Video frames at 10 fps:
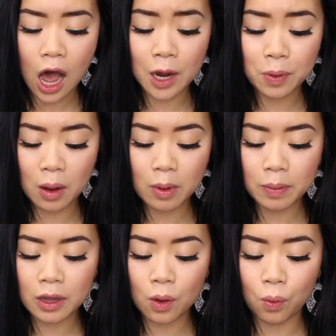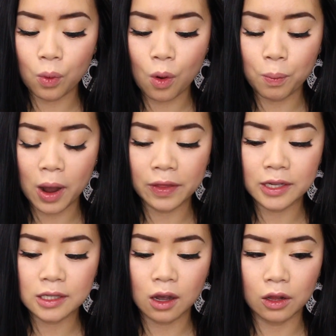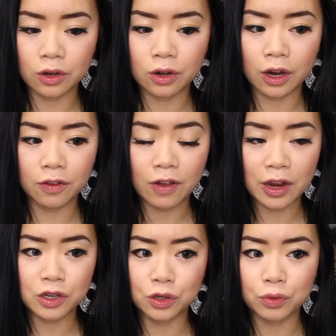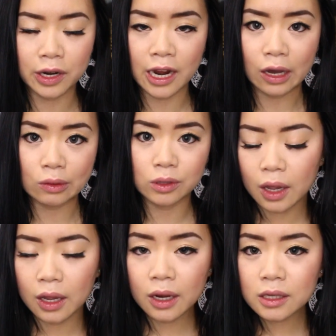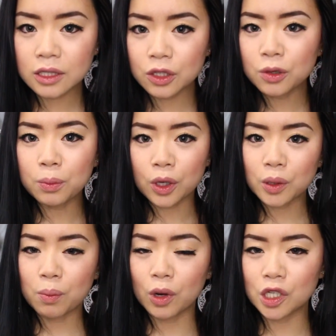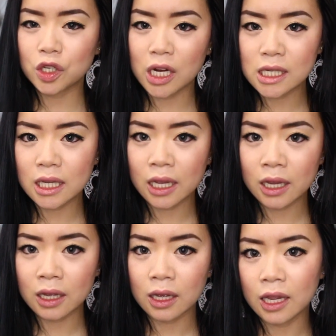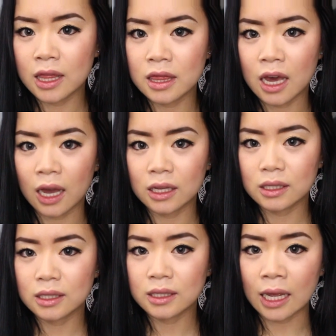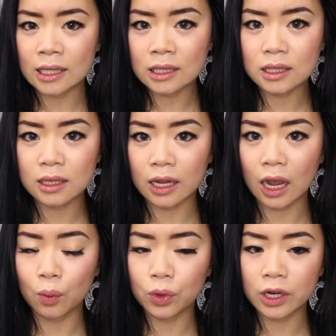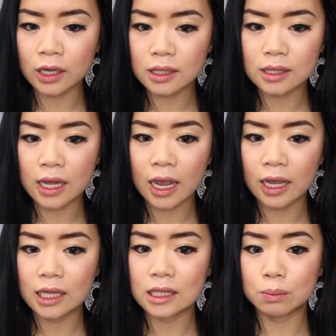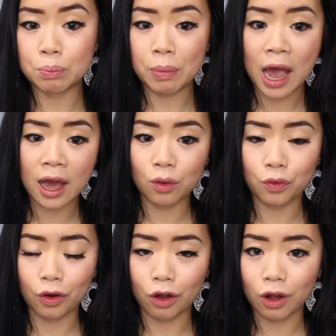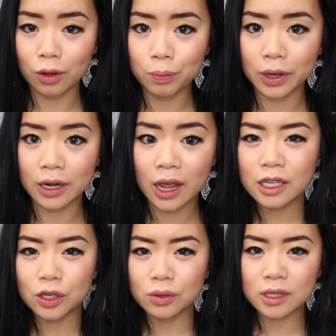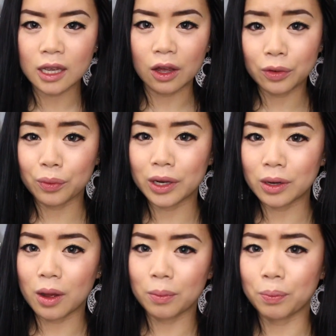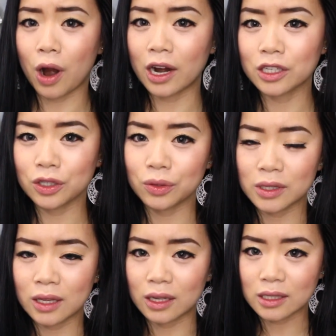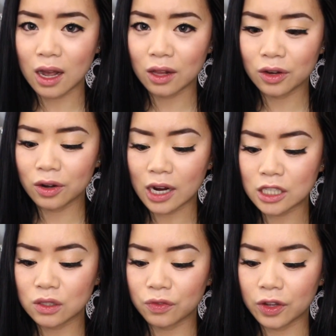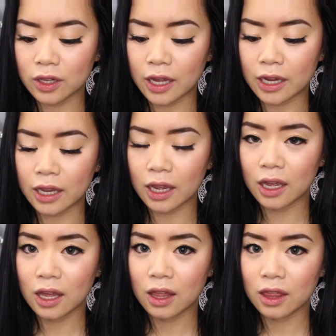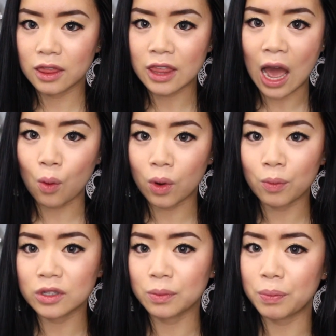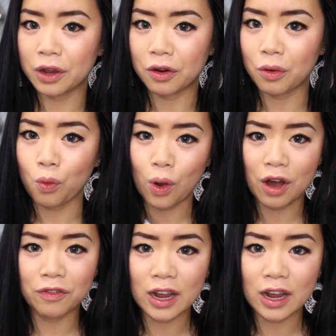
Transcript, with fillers: I probably won't buy this color if I do run out. It is still moisturizing in that sense. Like I wouldn't say it's bad overall, but I used the other one prior to using this color, I just feel like that one was a bigger wow